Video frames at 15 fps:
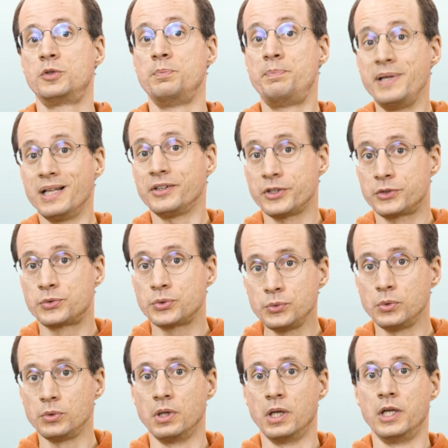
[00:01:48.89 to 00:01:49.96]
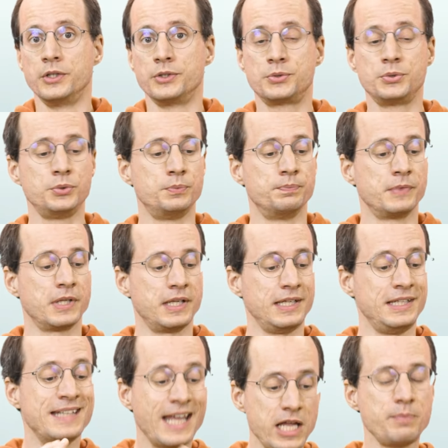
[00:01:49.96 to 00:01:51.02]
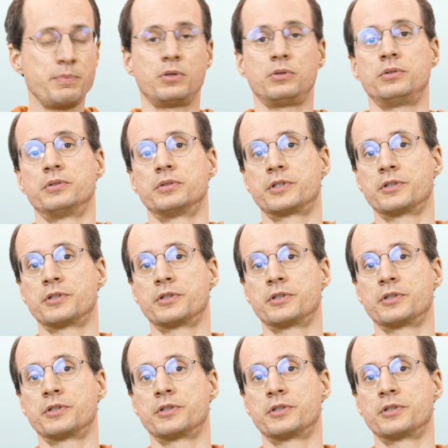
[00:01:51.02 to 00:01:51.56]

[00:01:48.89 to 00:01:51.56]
to build a tool to enable,